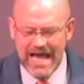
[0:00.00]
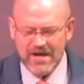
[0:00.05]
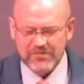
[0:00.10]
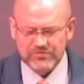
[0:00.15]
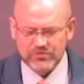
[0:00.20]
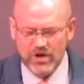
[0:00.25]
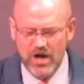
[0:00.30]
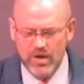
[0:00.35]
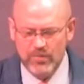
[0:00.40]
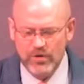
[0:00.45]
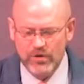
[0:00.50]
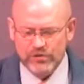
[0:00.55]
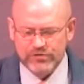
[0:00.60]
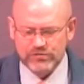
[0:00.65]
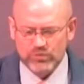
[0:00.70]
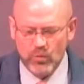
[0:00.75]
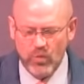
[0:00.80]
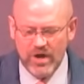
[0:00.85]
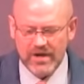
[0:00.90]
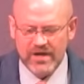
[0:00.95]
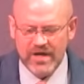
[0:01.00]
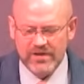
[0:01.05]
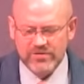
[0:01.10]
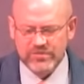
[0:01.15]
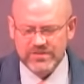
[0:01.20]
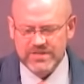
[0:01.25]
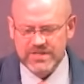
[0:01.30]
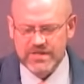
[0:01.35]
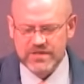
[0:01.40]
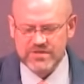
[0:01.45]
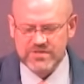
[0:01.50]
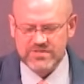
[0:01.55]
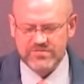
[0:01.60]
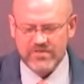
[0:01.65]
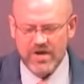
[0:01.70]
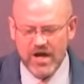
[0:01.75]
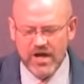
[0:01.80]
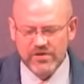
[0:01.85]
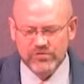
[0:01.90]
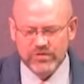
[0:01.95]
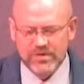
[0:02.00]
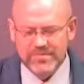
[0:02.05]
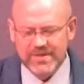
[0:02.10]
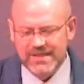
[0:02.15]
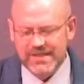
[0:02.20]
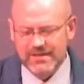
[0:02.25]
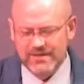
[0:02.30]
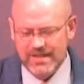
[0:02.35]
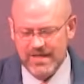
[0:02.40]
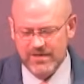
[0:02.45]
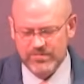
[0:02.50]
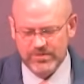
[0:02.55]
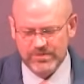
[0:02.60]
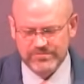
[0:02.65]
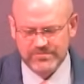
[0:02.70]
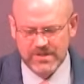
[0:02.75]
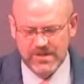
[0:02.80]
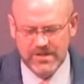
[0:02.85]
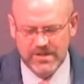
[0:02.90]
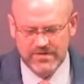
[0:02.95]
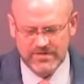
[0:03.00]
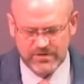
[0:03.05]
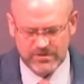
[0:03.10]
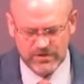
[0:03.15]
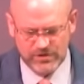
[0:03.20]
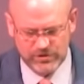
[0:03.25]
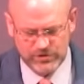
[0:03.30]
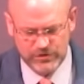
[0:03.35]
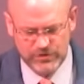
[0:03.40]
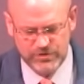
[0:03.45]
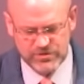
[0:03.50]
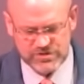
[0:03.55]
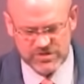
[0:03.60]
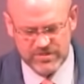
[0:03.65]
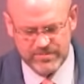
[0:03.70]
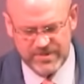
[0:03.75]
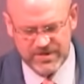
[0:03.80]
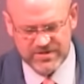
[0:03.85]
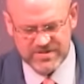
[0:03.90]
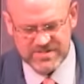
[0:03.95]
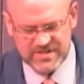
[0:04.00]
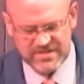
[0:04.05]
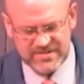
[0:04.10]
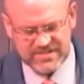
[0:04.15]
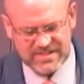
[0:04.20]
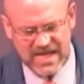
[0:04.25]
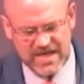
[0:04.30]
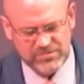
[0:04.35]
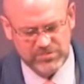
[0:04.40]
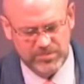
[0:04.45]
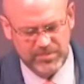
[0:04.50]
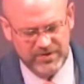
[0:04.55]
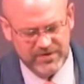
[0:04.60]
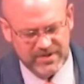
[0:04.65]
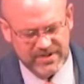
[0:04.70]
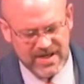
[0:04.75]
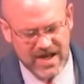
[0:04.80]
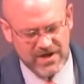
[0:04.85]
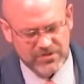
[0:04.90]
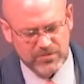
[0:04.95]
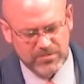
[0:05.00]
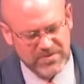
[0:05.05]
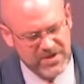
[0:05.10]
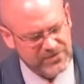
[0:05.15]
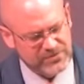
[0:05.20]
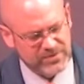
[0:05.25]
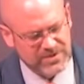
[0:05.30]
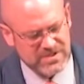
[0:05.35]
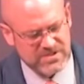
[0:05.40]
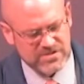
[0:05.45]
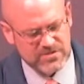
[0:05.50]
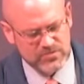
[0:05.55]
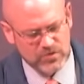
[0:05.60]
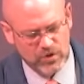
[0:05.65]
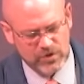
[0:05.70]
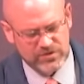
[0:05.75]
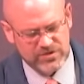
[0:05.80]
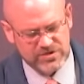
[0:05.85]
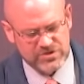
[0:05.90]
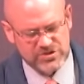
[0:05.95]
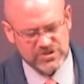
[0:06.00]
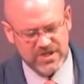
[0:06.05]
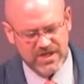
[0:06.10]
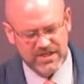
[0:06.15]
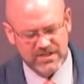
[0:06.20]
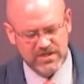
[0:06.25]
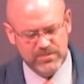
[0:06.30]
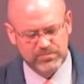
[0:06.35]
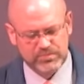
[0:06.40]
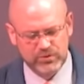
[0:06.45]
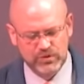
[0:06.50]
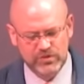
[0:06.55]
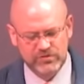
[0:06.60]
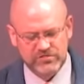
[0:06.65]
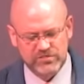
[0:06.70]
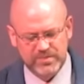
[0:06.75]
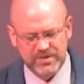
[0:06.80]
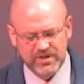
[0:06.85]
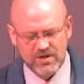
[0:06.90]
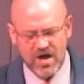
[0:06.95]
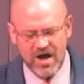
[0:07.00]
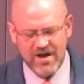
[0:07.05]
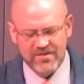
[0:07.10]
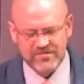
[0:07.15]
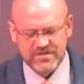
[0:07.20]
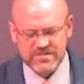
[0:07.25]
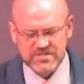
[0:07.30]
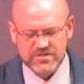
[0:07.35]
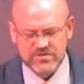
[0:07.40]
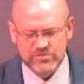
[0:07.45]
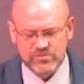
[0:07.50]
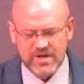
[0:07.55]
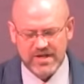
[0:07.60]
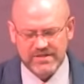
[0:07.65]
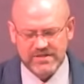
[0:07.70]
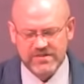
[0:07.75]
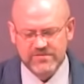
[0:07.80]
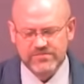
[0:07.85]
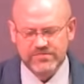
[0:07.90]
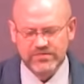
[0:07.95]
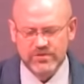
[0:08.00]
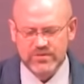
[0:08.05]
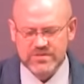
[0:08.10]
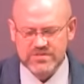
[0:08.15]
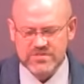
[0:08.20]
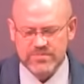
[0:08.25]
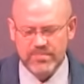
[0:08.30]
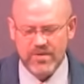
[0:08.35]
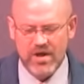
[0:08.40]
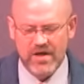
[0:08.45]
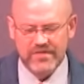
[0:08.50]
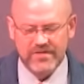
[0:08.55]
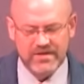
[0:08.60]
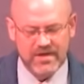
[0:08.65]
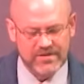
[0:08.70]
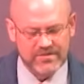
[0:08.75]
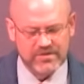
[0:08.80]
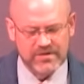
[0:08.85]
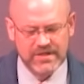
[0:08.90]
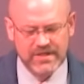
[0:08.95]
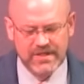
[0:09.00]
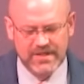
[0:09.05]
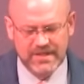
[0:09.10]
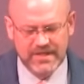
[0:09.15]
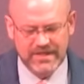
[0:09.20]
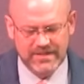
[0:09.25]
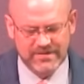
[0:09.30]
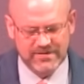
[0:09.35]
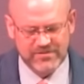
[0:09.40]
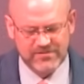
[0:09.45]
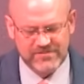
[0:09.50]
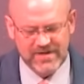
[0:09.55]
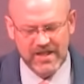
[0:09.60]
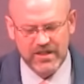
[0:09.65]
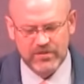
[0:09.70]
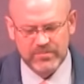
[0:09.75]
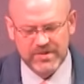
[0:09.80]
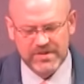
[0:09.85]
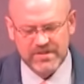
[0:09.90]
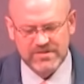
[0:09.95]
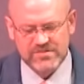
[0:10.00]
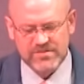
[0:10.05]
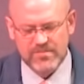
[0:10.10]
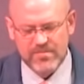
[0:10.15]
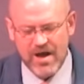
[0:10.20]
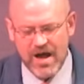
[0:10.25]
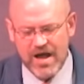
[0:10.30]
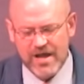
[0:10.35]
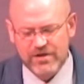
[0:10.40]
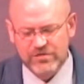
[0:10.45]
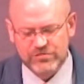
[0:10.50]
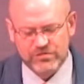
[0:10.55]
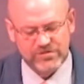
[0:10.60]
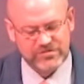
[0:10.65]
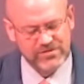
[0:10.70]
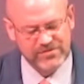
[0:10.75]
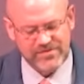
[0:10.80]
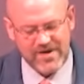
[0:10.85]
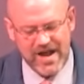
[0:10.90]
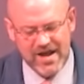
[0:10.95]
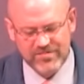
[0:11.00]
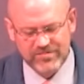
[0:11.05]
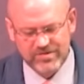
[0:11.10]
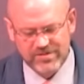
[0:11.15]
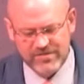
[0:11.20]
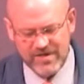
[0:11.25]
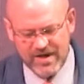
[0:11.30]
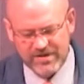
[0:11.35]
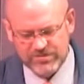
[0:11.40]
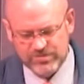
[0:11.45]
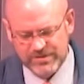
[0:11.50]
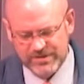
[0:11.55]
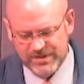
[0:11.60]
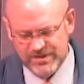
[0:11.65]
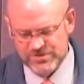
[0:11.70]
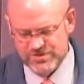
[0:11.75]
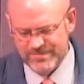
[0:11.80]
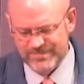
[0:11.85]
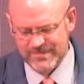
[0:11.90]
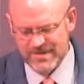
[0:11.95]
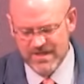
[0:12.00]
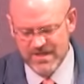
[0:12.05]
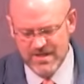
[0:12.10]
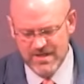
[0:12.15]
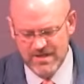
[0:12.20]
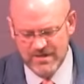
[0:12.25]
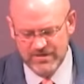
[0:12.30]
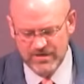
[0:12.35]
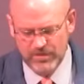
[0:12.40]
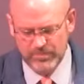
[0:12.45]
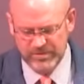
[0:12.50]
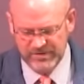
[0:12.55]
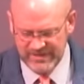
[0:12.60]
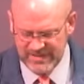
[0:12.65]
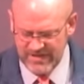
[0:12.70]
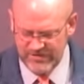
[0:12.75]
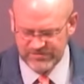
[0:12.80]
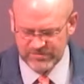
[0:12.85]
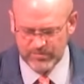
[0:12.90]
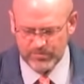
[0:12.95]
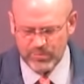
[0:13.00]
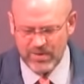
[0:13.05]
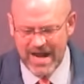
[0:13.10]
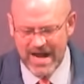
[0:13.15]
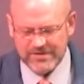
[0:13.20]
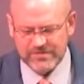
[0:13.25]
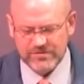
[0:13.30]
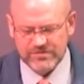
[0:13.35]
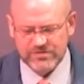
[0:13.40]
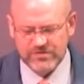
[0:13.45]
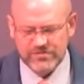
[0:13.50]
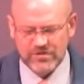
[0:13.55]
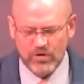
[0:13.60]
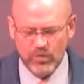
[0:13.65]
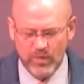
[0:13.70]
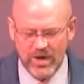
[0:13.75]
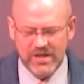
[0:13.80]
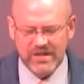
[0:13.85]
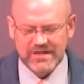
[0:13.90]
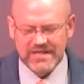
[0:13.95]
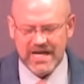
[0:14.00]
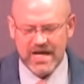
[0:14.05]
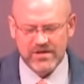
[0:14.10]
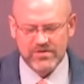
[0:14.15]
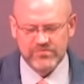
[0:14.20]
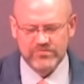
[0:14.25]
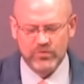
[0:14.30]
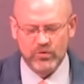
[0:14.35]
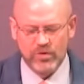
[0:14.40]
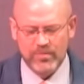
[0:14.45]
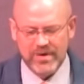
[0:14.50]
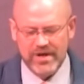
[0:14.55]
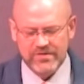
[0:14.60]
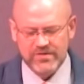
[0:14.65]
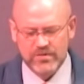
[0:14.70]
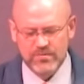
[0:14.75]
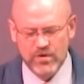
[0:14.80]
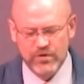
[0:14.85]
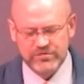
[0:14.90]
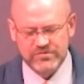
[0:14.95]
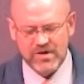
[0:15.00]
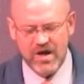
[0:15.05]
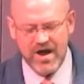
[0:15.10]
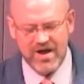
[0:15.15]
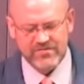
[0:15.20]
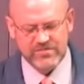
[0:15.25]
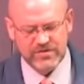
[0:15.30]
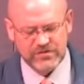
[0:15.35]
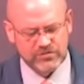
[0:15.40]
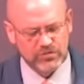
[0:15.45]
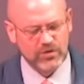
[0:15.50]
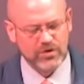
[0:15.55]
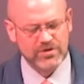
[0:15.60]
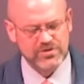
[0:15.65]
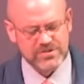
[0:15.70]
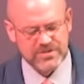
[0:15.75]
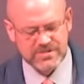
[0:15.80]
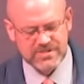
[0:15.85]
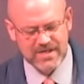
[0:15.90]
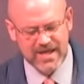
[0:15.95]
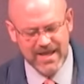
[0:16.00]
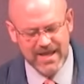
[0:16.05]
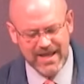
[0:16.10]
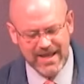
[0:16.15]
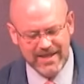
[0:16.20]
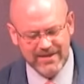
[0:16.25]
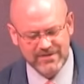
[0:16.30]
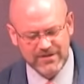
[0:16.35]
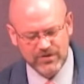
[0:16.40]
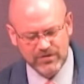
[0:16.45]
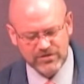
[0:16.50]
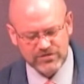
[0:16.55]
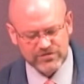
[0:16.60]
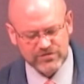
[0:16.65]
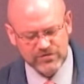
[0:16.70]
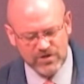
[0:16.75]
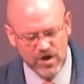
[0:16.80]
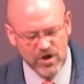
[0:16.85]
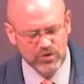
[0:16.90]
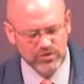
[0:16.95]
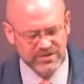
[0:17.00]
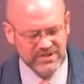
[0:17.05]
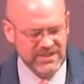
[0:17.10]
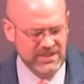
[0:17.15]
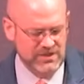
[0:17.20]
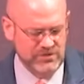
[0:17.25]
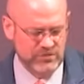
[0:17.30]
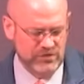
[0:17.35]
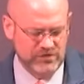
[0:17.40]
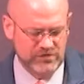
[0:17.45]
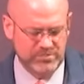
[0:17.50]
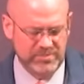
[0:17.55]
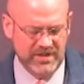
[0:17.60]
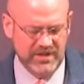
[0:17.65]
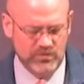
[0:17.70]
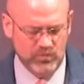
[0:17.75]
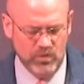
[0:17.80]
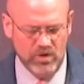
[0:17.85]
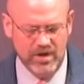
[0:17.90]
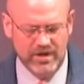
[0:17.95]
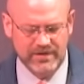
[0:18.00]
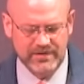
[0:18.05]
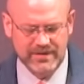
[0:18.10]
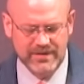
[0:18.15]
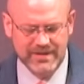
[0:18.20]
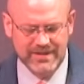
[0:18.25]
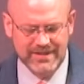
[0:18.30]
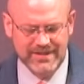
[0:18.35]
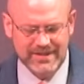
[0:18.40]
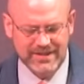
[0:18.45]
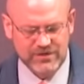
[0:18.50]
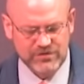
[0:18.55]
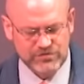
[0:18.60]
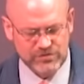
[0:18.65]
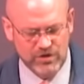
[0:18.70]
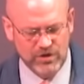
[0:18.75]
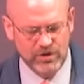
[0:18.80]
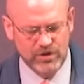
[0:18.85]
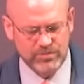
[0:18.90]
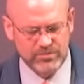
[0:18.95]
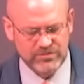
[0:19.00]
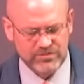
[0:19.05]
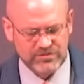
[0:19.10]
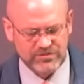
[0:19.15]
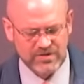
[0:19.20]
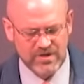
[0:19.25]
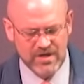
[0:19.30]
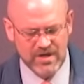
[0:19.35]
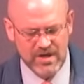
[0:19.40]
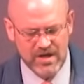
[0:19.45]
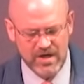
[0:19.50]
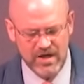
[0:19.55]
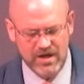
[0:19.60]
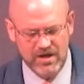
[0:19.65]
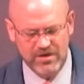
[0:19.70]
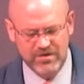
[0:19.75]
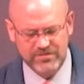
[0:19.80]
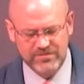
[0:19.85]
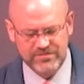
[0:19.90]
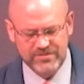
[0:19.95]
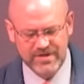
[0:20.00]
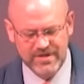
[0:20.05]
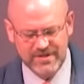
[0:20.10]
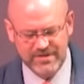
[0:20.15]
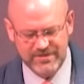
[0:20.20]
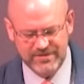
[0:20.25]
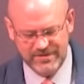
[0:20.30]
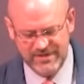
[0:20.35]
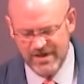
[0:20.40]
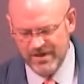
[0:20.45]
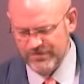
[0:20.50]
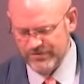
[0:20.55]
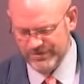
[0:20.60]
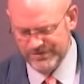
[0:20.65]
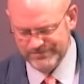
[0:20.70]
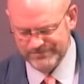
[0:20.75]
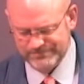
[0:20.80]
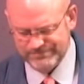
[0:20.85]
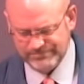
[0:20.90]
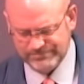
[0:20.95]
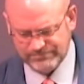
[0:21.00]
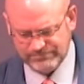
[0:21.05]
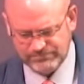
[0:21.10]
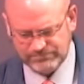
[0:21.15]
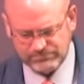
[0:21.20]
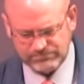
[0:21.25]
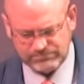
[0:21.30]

After almost 100 years of unremitting labor, the conclusion appears inescapable that neither Mithraism nor Christianity proved to be an obvious and direct influence upon the other in the development and demise or survival of either religion. Their beliefs and practices are well accounted for by their most obvious origins, and there is no need to explain one in terms of the other.